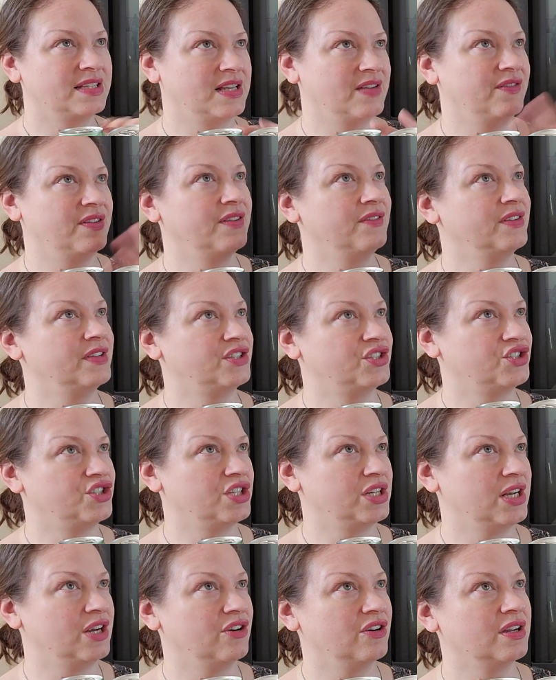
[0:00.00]
even if it's
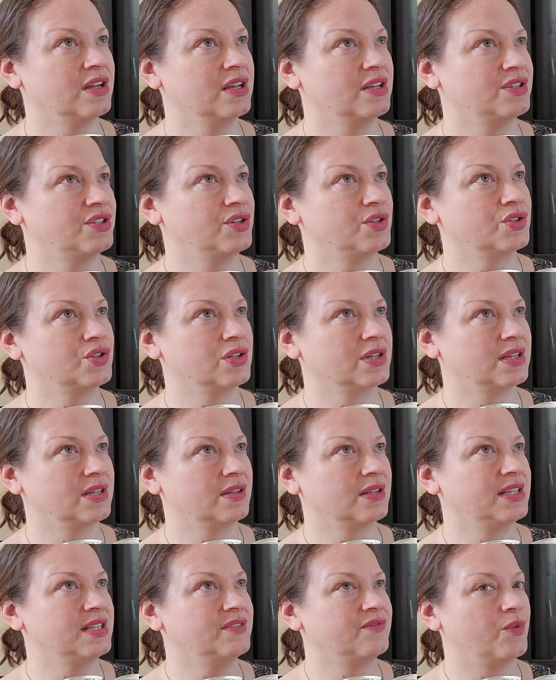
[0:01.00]
generic, it's usually at
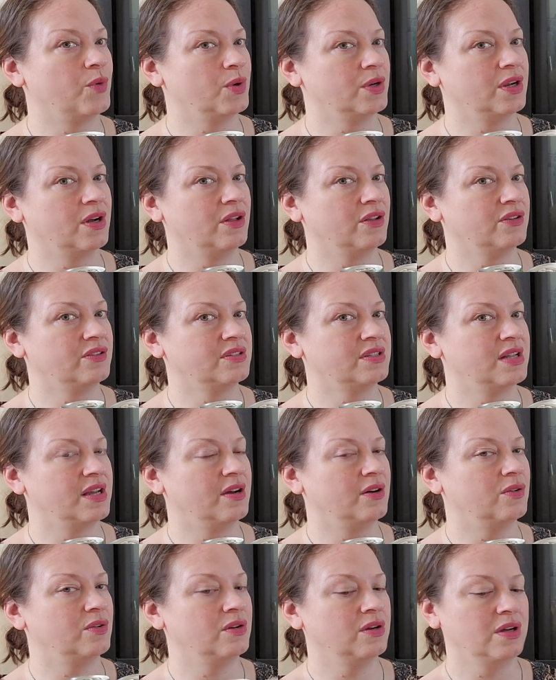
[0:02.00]
least $4
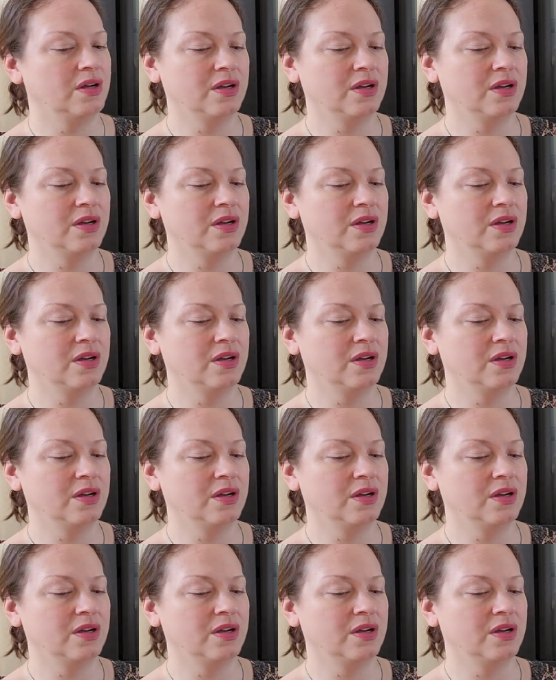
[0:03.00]
now.